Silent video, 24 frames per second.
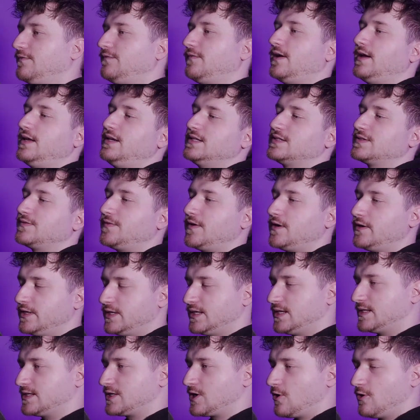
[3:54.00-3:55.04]
find is very
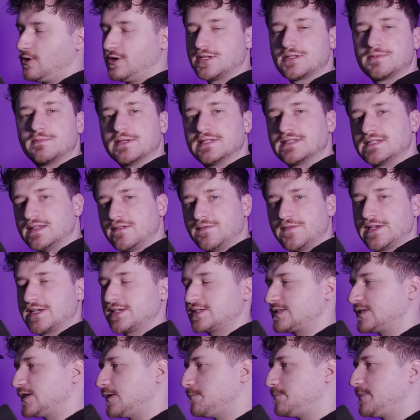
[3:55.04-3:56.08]
guitar
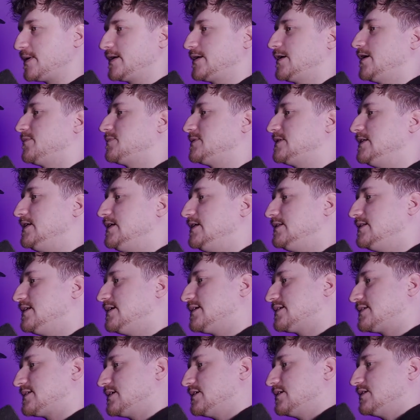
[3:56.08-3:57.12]
specific. Some pickups need
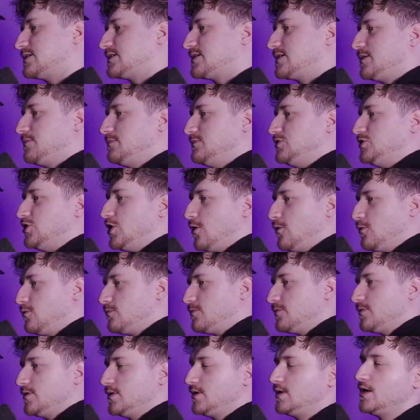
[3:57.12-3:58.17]
this, some
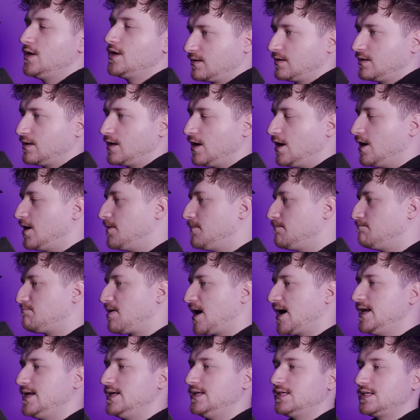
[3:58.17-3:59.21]
don't.
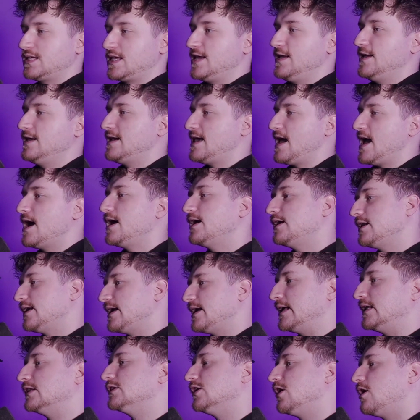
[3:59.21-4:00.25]
Bite can add
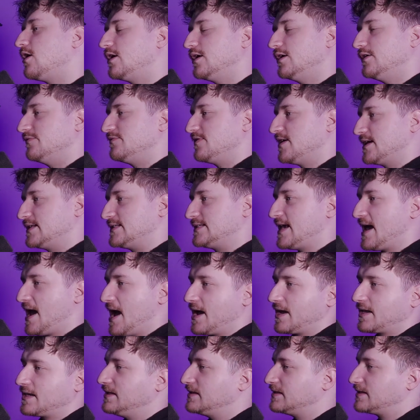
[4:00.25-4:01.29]
lot of
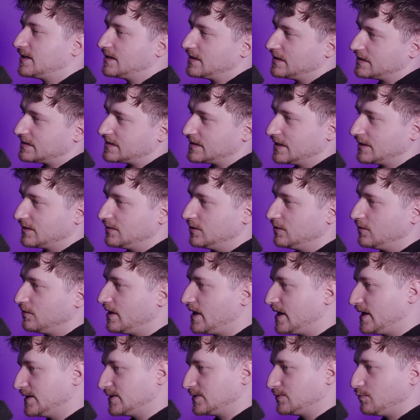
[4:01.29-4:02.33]
attack into the signal
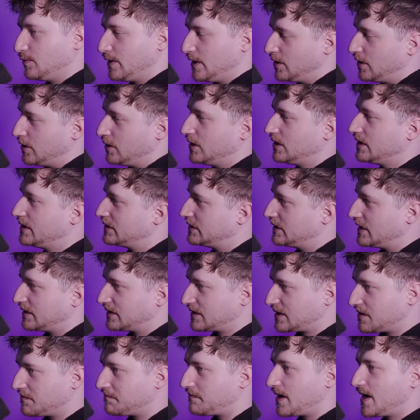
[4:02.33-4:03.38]
as well, and
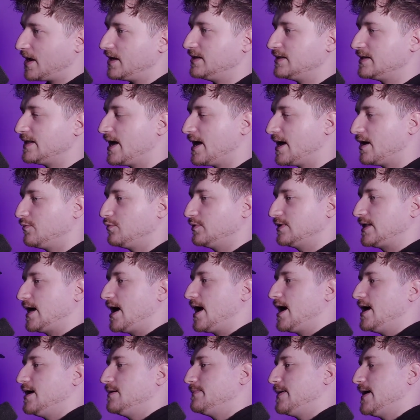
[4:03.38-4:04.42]
then combine that with the
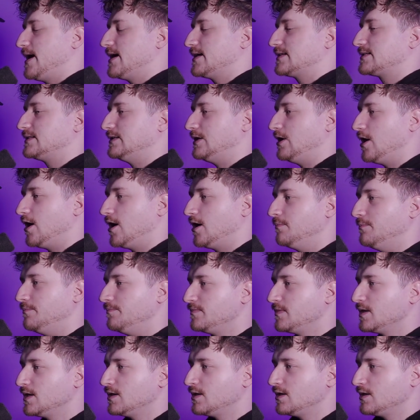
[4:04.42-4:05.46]
high pass knob.
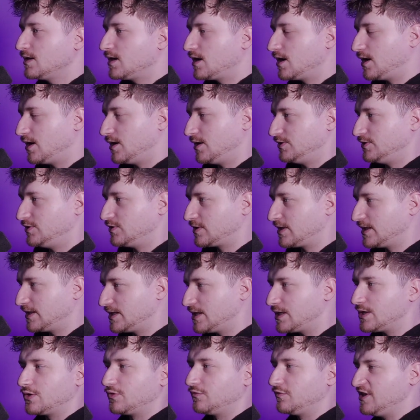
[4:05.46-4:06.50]
You can
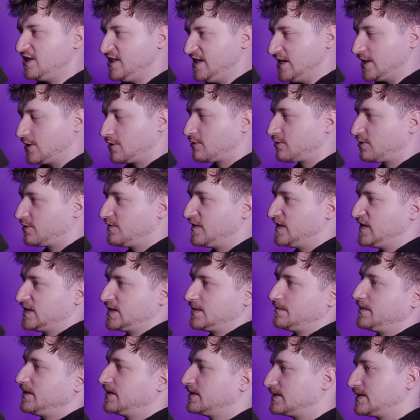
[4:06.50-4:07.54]
get a really
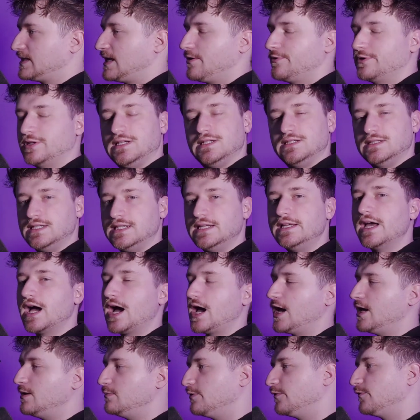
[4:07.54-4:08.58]
crisp sounding
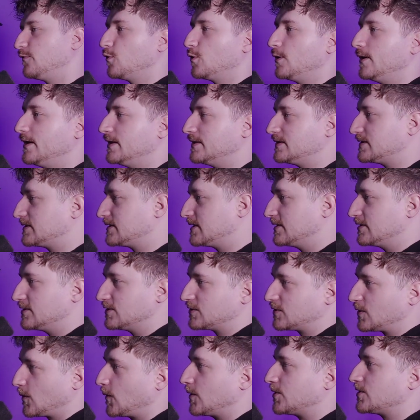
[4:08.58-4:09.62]
DI before it hits the
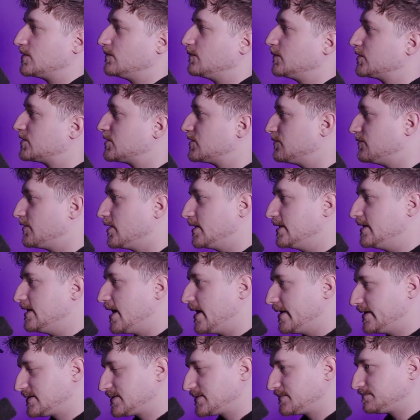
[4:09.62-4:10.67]
distortion, which is really
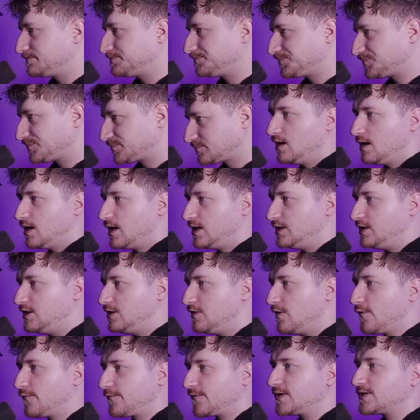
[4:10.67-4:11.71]
nice. And you
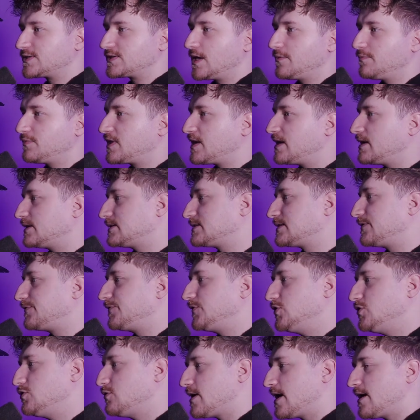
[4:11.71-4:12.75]
know, for some things,
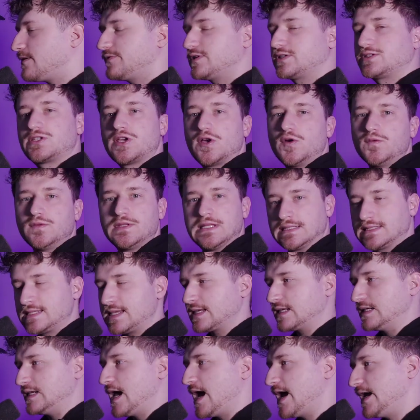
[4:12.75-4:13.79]
if you have a tone that's
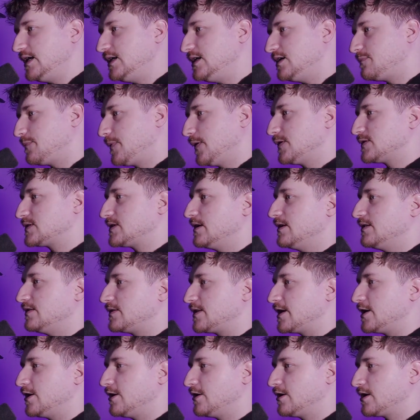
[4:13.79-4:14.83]
like
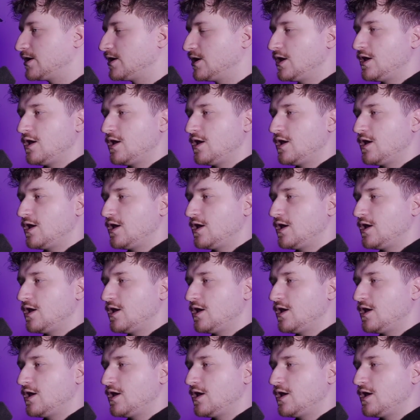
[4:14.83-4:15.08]
90% there,